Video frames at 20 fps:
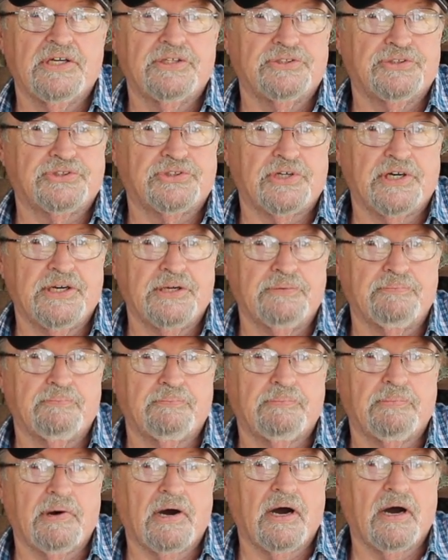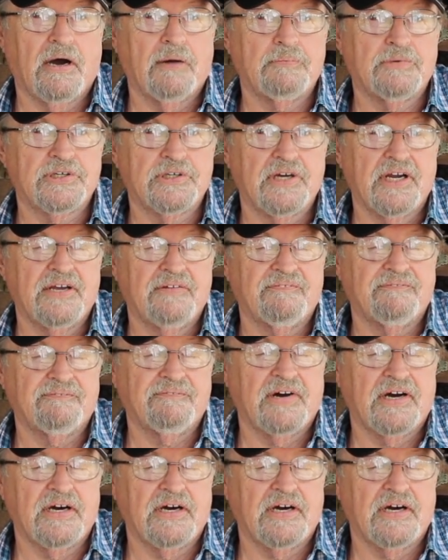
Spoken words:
to train bomber and